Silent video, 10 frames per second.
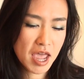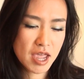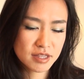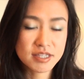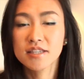
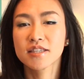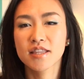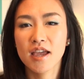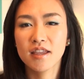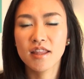and since
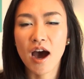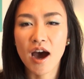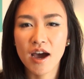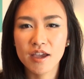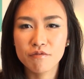then
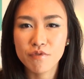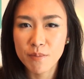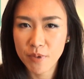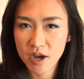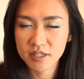I
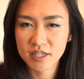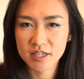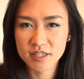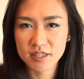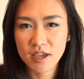
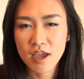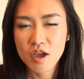repurchased